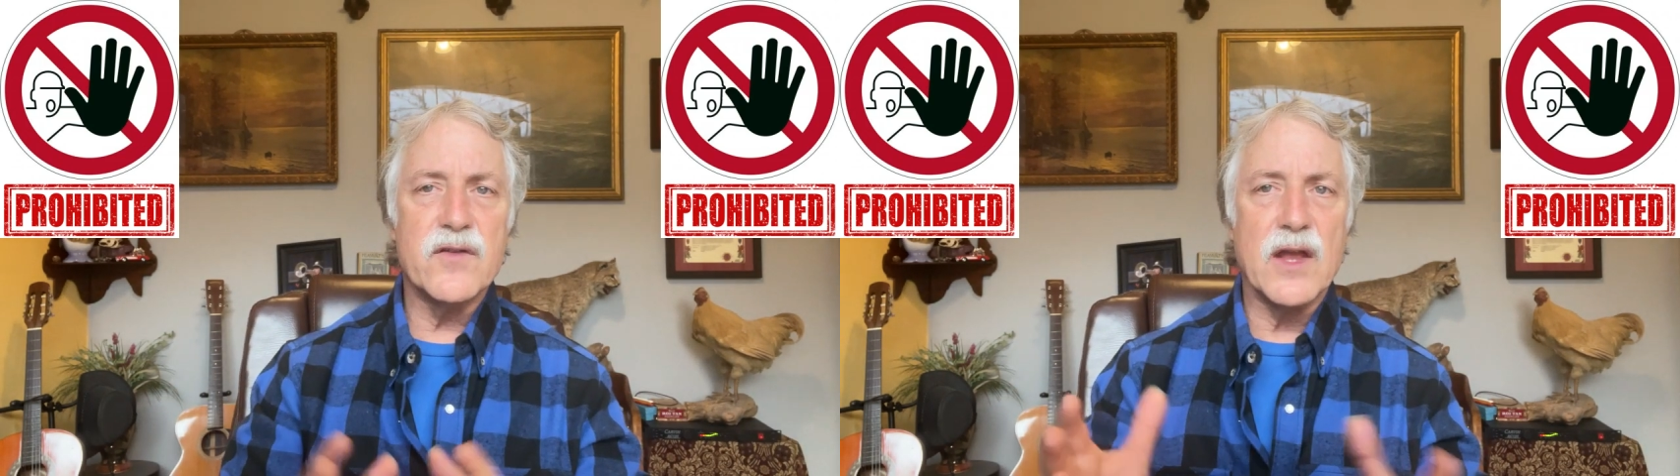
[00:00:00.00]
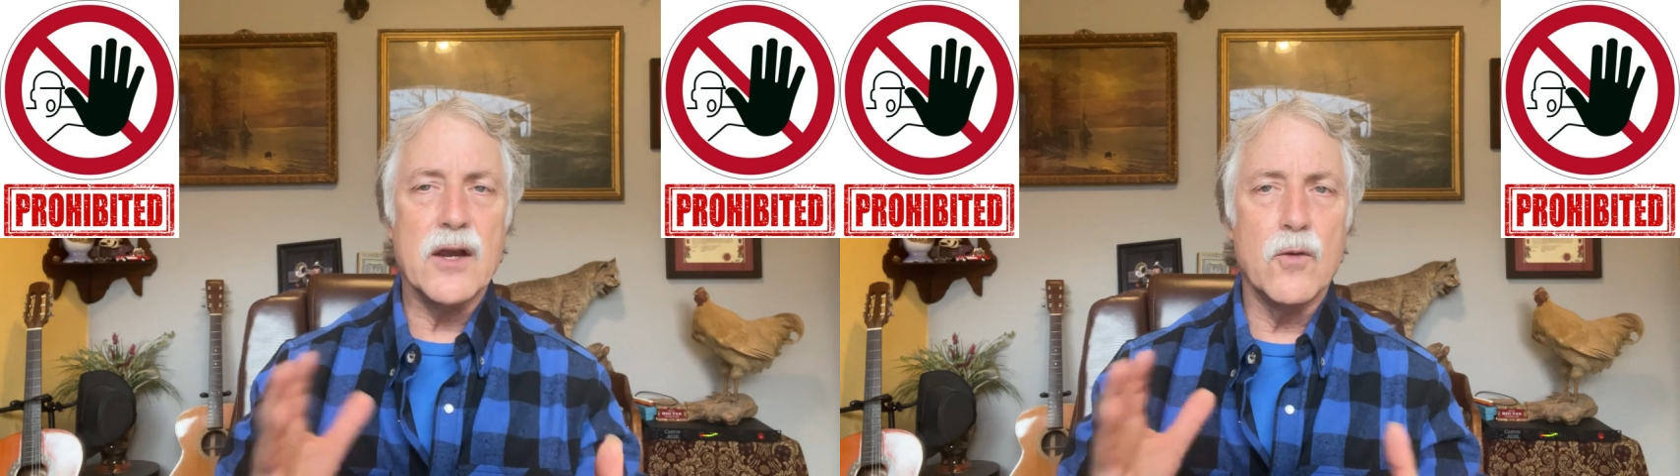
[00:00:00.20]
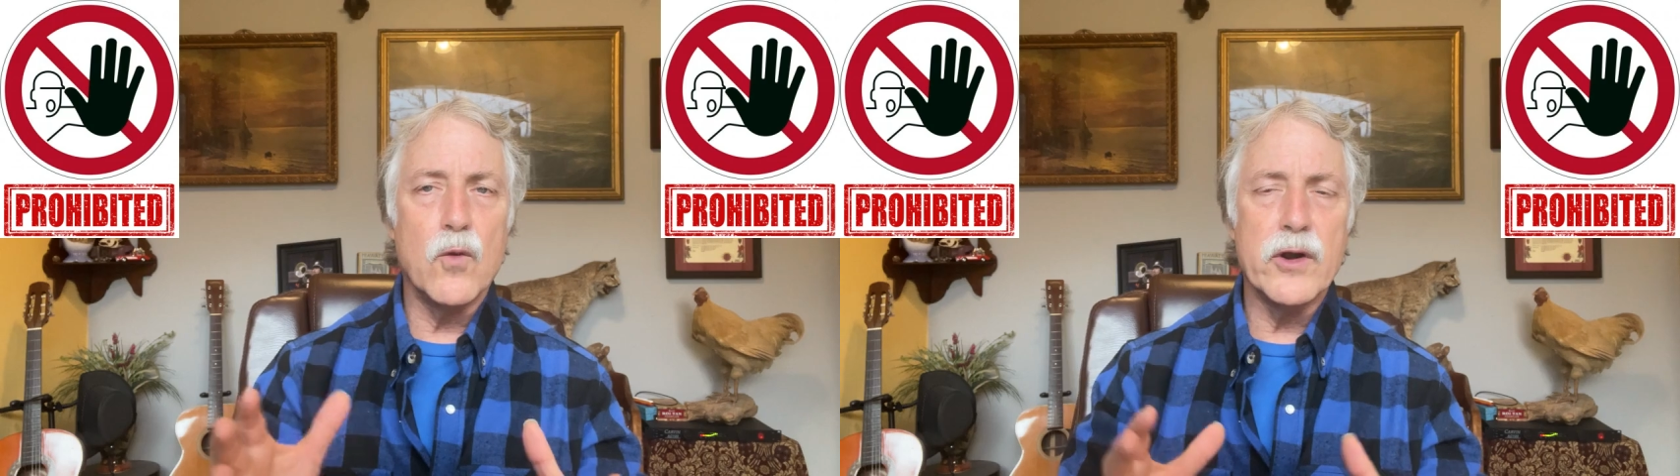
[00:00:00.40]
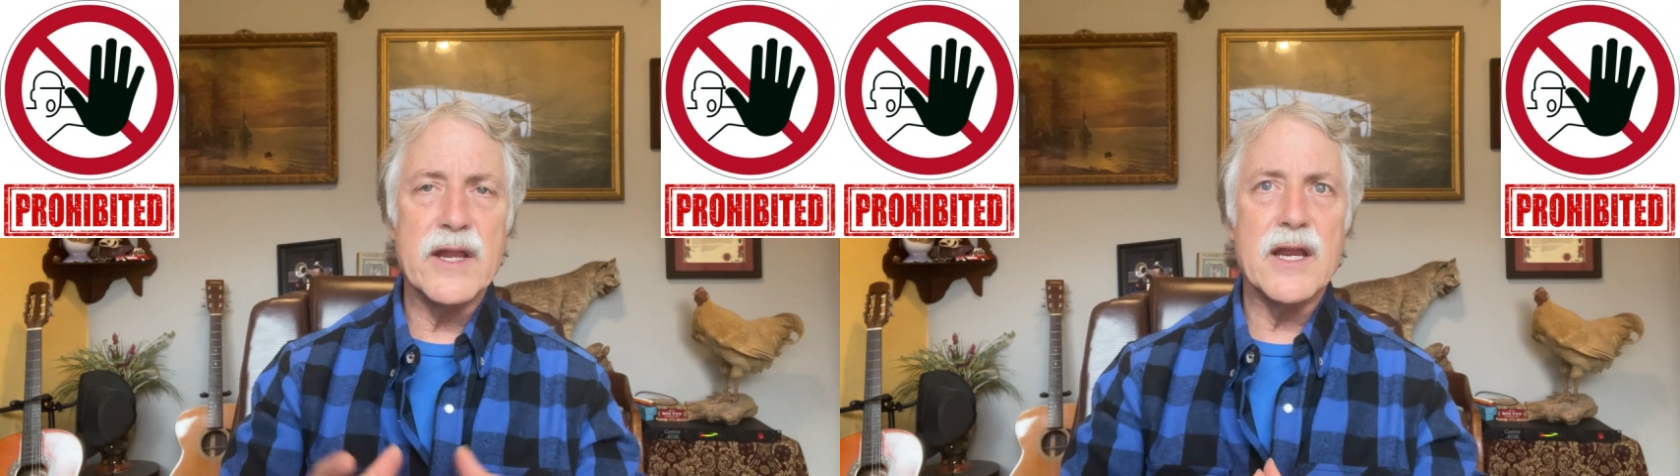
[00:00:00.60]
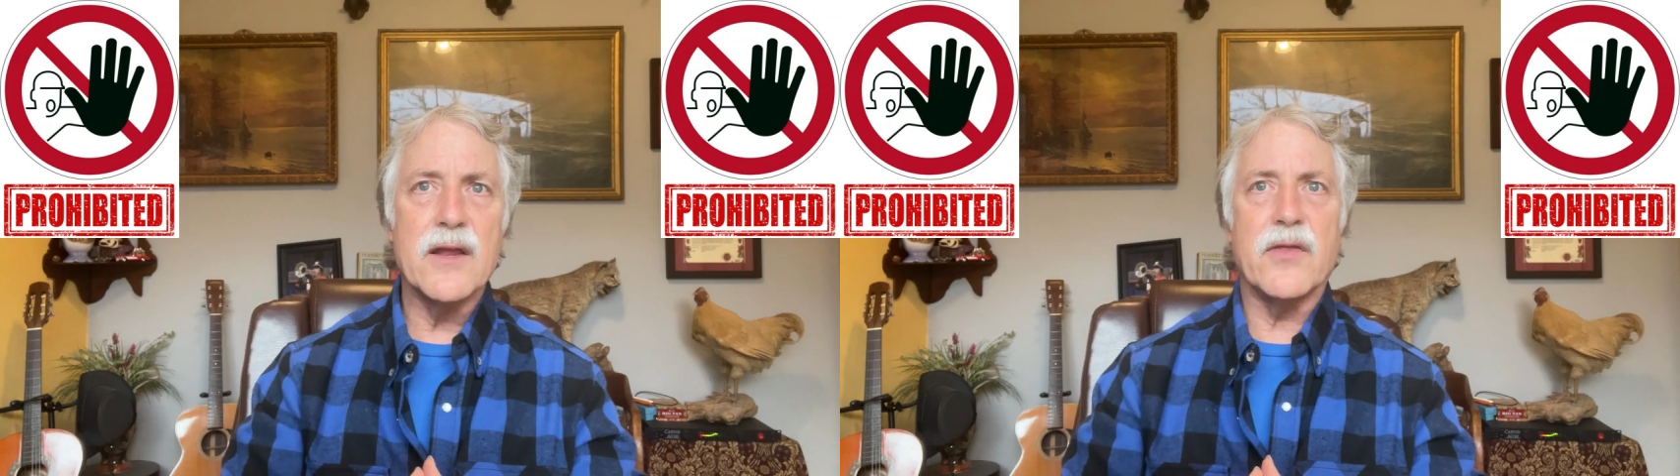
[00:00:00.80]
They don't want
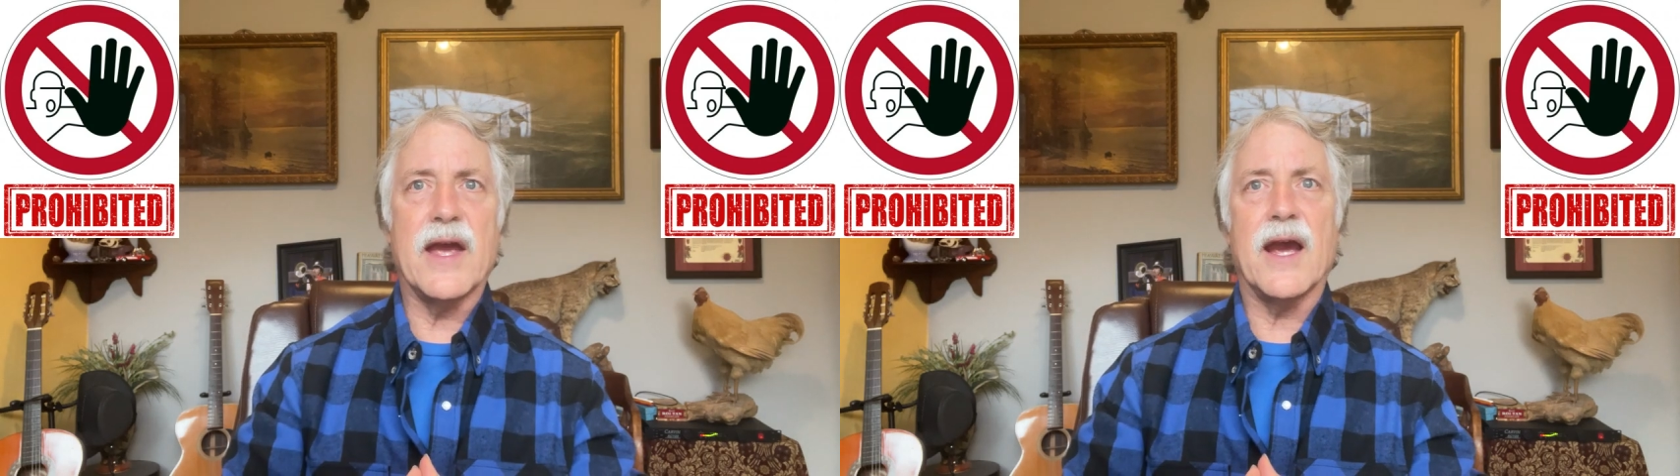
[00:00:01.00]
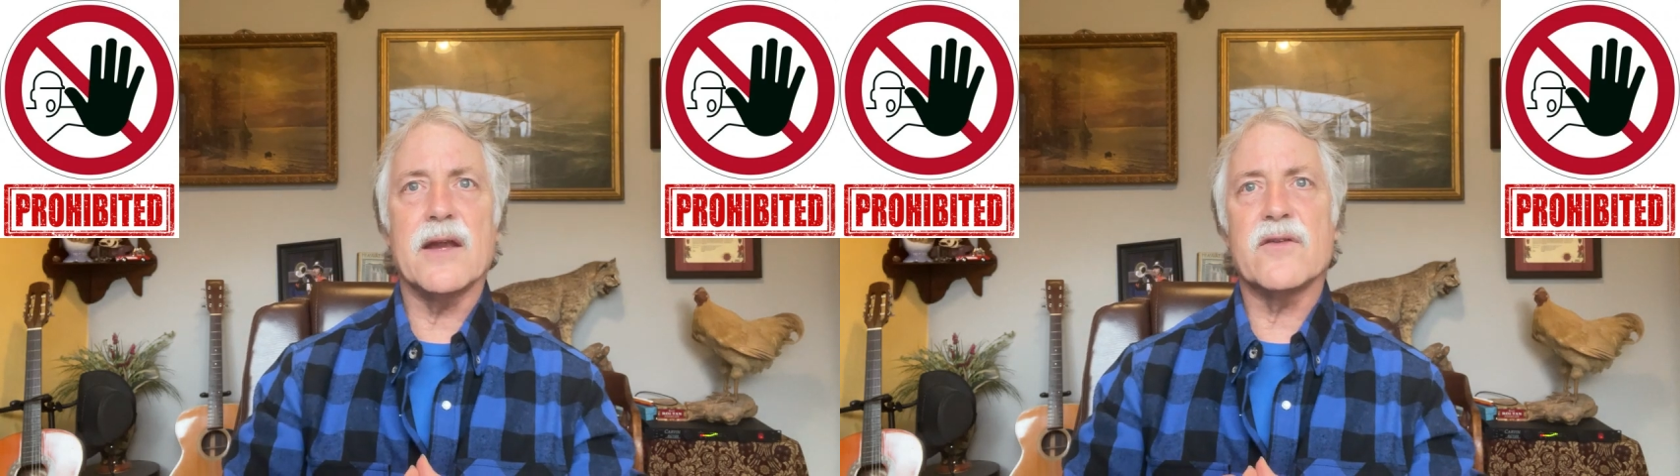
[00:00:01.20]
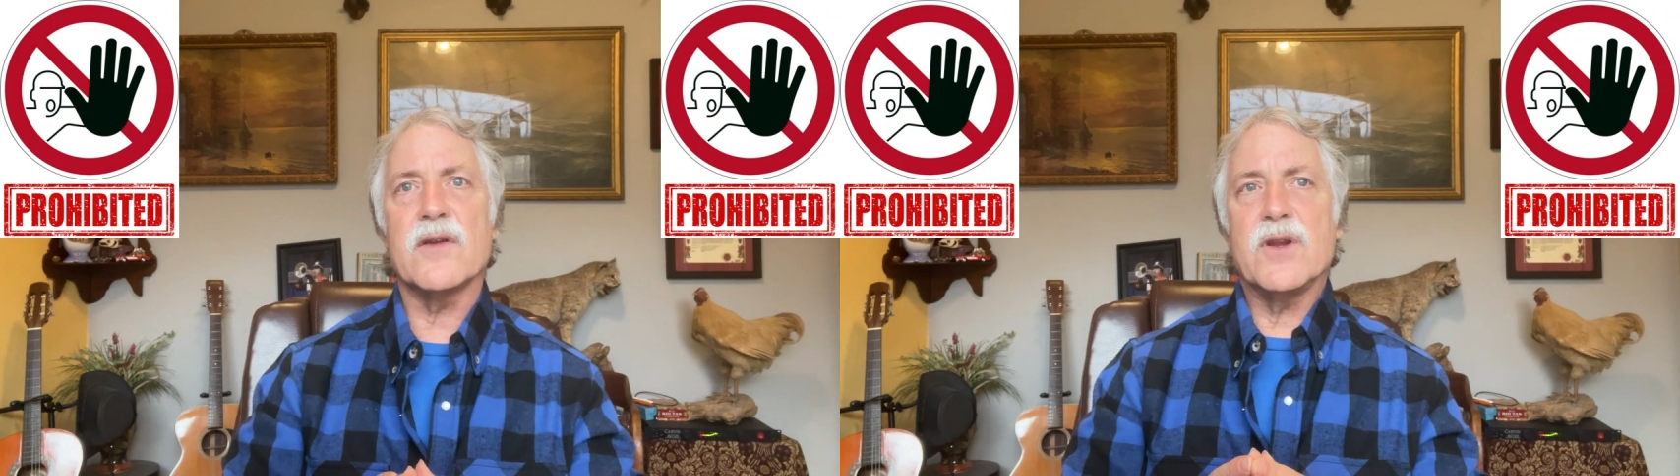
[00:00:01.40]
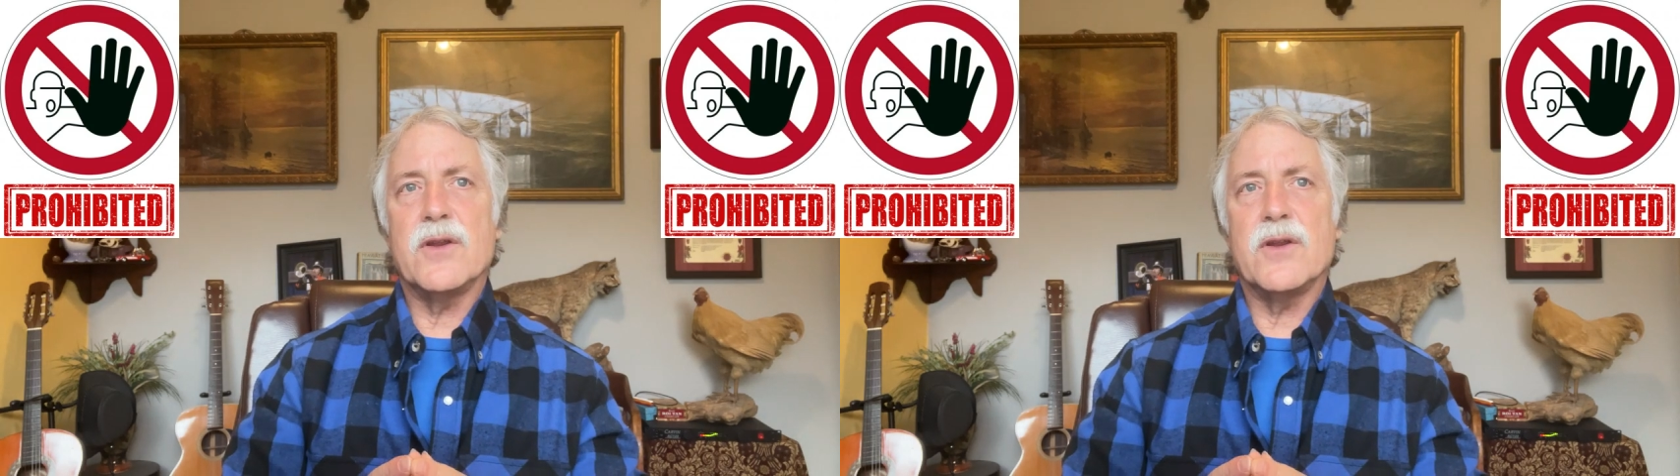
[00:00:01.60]
any of that.